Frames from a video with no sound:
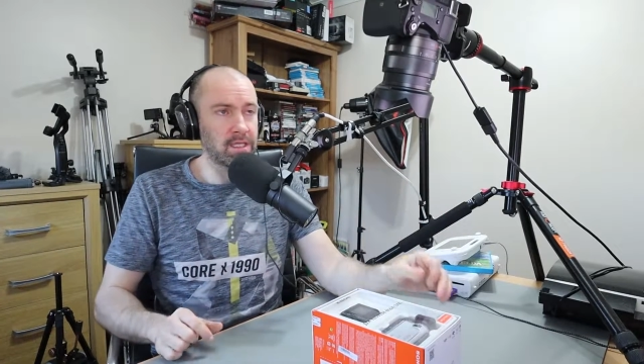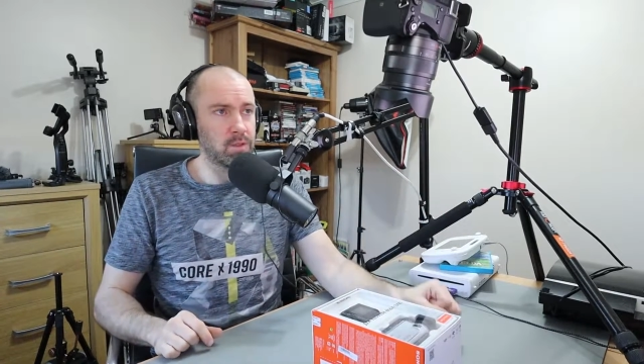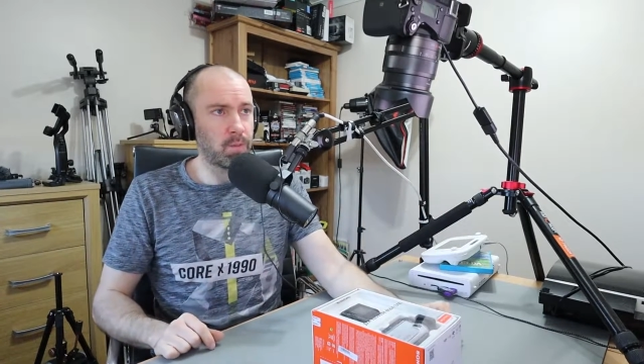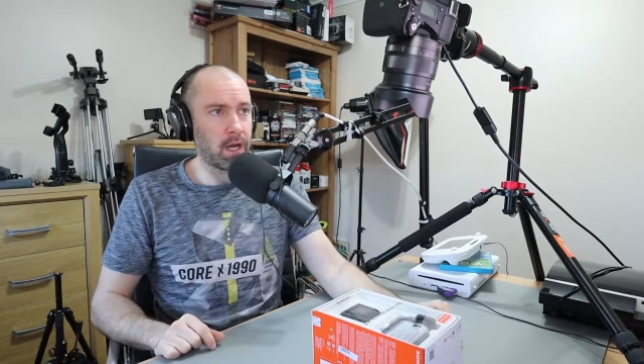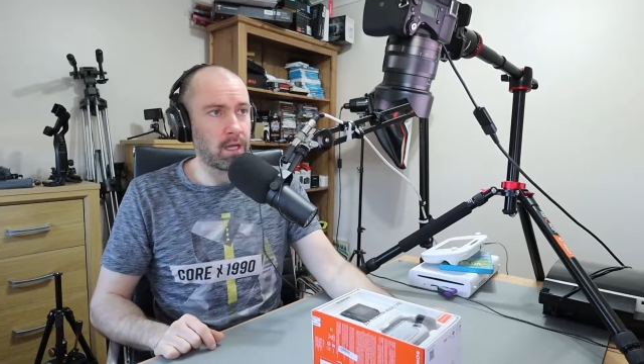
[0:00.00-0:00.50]

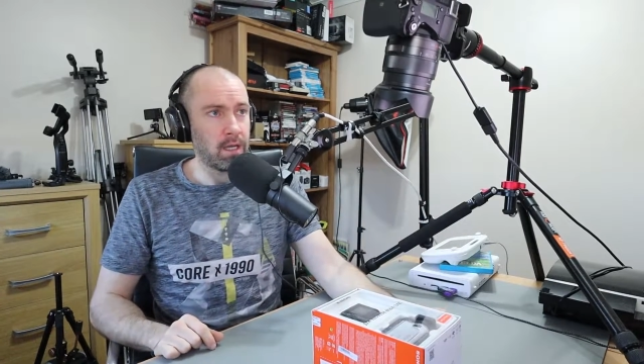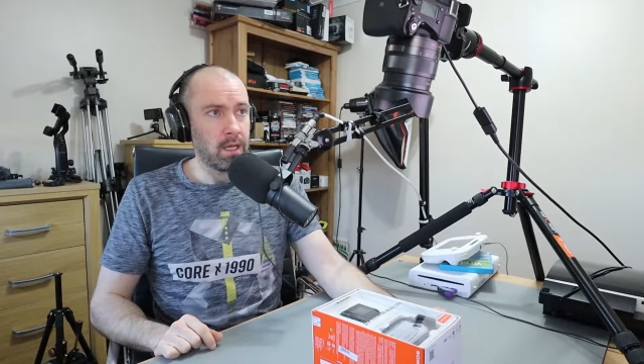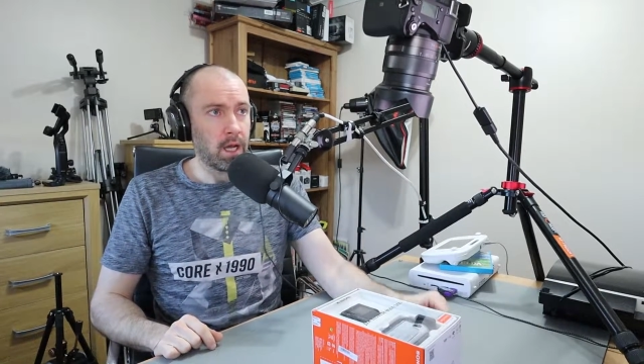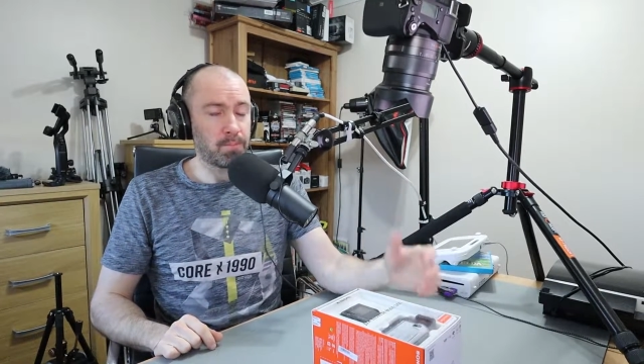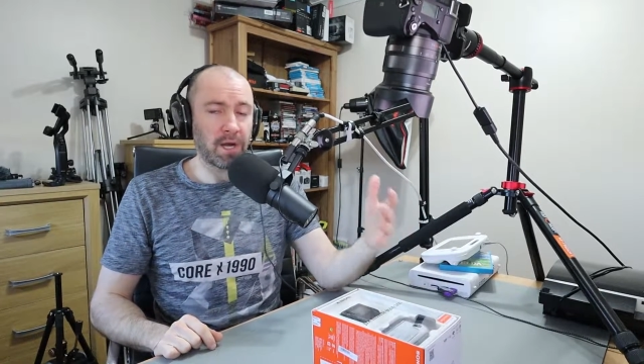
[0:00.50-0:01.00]
but I'm
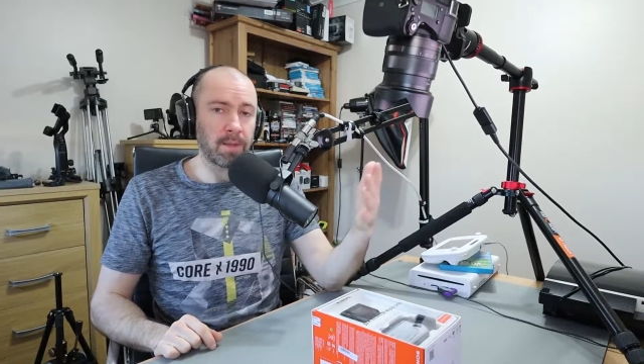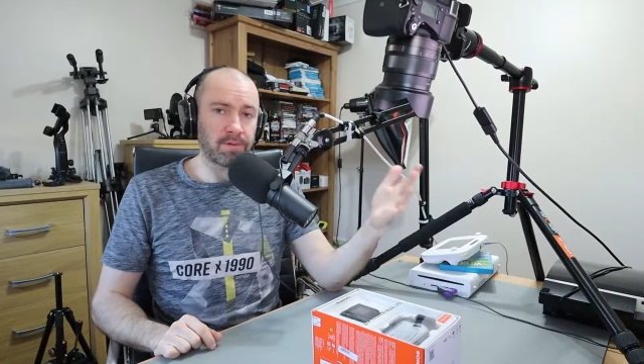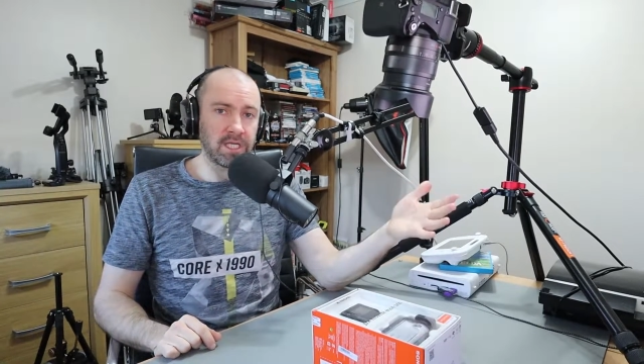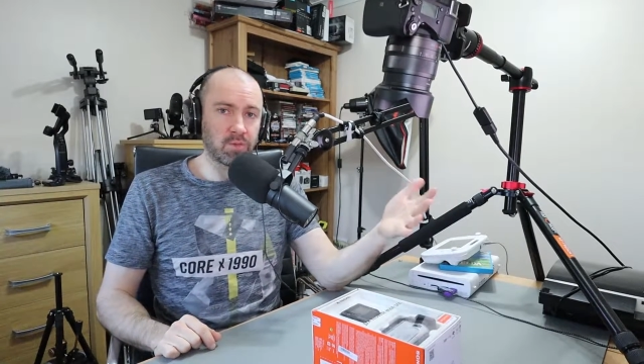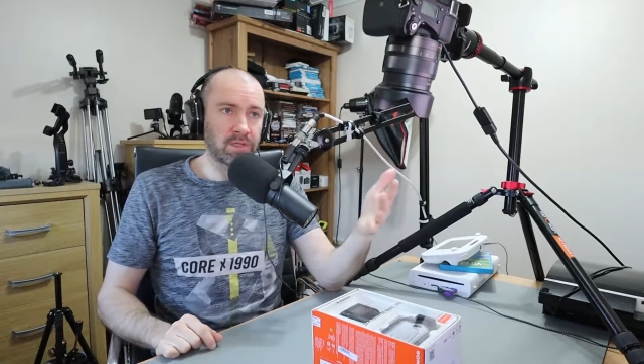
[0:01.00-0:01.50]
pretty pleased
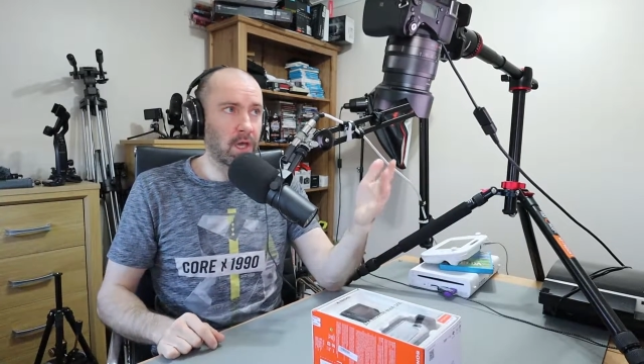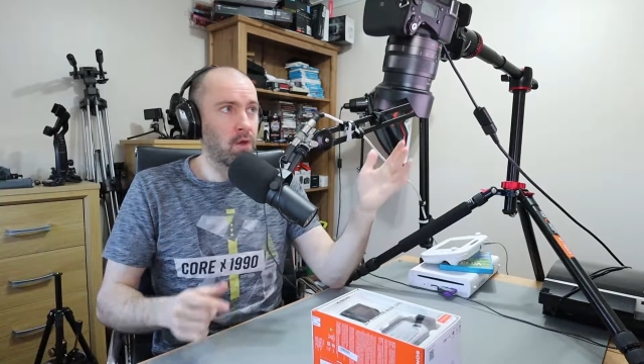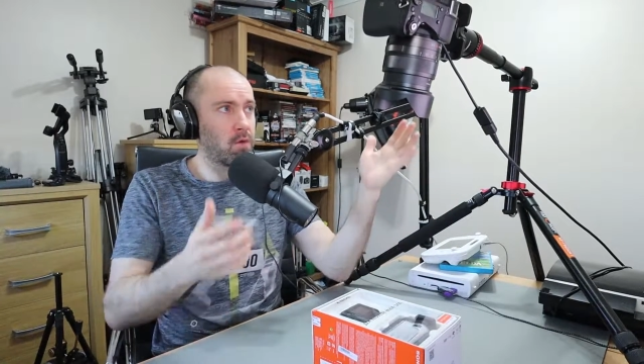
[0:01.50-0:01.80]
with how